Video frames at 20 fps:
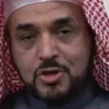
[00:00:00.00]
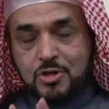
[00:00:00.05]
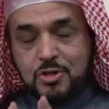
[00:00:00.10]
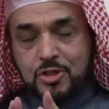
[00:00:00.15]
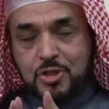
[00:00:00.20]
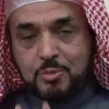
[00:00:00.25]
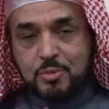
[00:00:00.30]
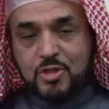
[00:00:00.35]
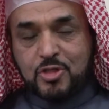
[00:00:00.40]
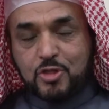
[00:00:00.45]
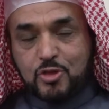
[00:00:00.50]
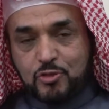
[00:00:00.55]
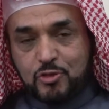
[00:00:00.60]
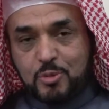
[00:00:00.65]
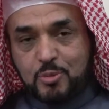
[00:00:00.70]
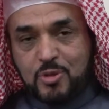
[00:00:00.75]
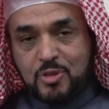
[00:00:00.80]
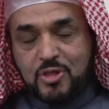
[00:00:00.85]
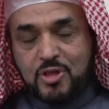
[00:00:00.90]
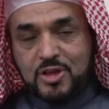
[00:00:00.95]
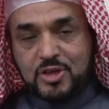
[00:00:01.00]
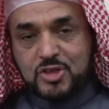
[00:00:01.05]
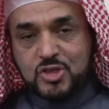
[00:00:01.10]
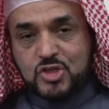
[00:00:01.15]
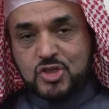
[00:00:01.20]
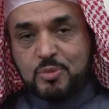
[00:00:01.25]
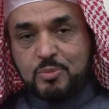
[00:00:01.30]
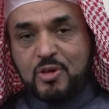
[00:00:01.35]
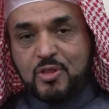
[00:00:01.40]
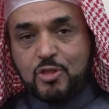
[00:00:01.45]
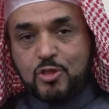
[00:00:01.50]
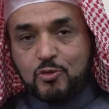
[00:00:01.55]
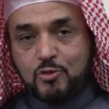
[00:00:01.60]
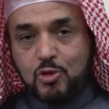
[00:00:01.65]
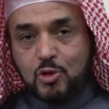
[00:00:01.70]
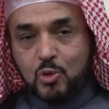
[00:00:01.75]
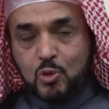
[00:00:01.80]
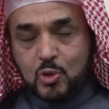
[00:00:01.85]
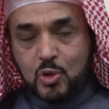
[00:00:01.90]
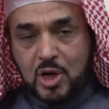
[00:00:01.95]
the month of Ramadan is the month of
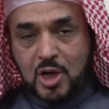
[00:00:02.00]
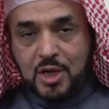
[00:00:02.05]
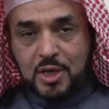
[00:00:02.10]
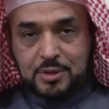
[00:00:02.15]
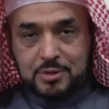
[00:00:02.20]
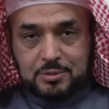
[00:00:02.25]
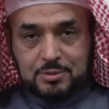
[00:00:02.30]
the Quran.